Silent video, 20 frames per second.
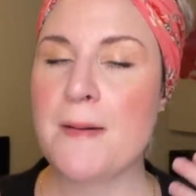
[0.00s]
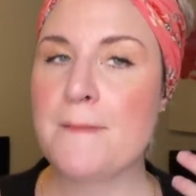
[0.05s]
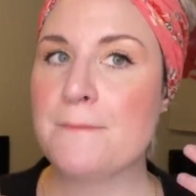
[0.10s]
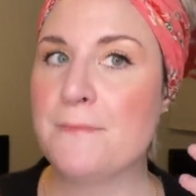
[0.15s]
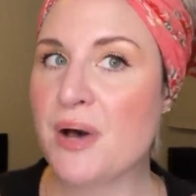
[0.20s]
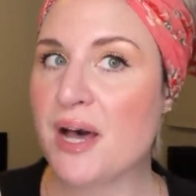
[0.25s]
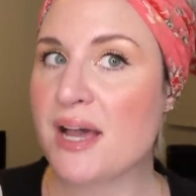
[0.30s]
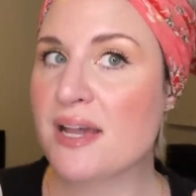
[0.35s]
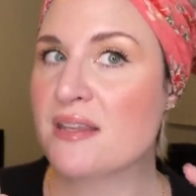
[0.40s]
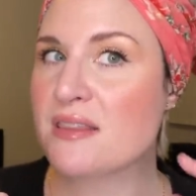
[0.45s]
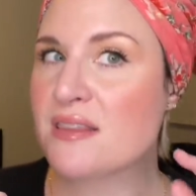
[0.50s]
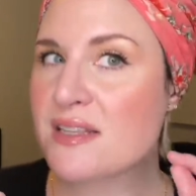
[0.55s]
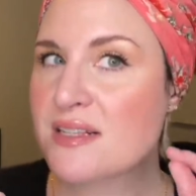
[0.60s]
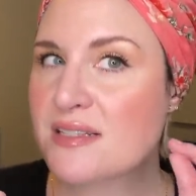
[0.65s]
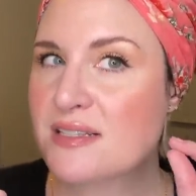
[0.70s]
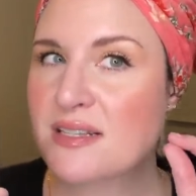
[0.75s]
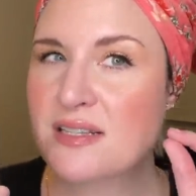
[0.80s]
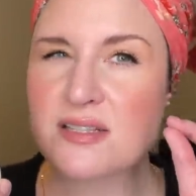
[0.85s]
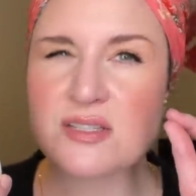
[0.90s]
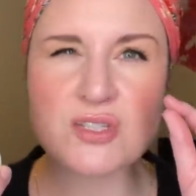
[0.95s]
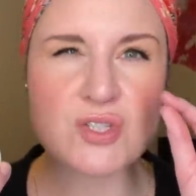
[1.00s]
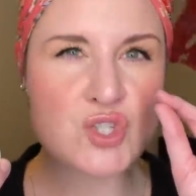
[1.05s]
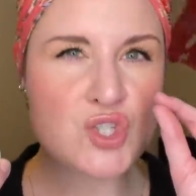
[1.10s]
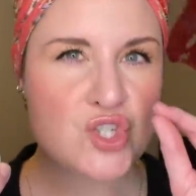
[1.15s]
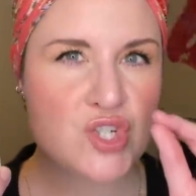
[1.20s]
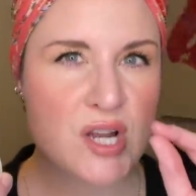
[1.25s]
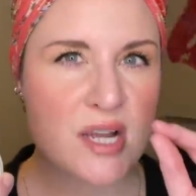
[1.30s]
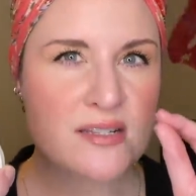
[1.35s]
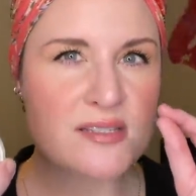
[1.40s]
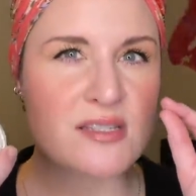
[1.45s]
but this is
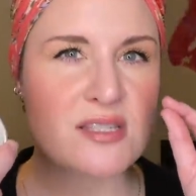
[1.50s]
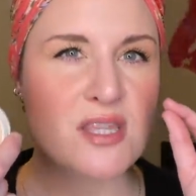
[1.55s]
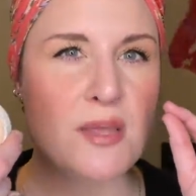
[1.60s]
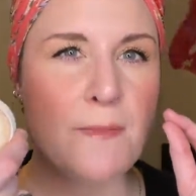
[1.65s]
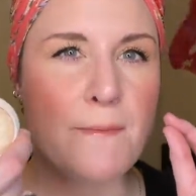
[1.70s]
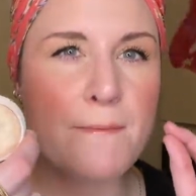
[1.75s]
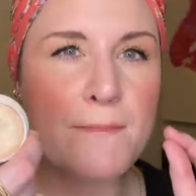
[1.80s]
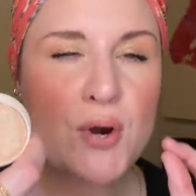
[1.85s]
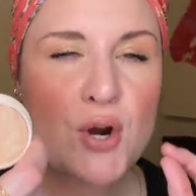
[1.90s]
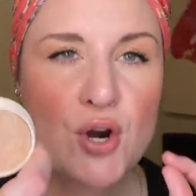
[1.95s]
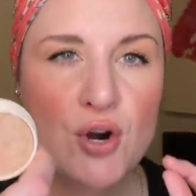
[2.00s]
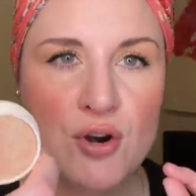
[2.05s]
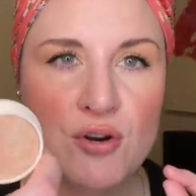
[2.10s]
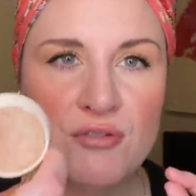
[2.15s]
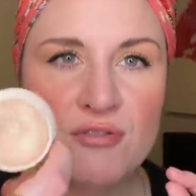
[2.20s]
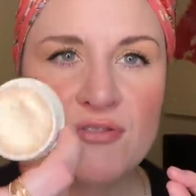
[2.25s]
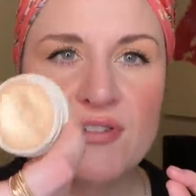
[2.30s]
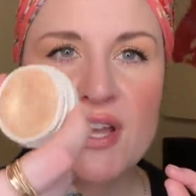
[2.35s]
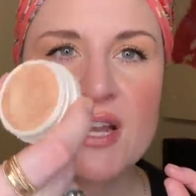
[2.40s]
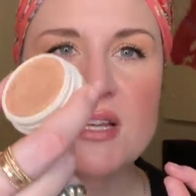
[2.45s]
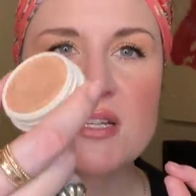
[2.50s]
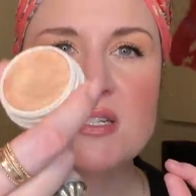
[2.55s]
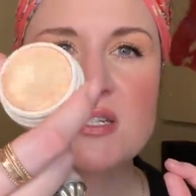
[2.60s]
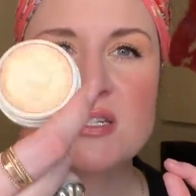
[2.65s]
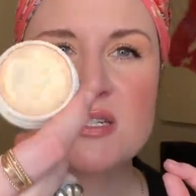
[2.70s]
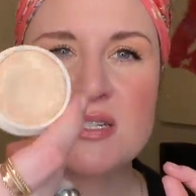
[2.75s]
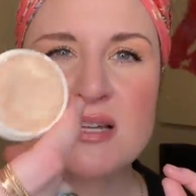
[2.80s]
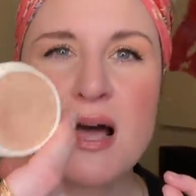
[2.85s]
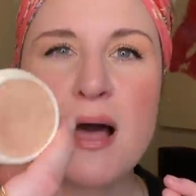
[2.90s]
just the perfect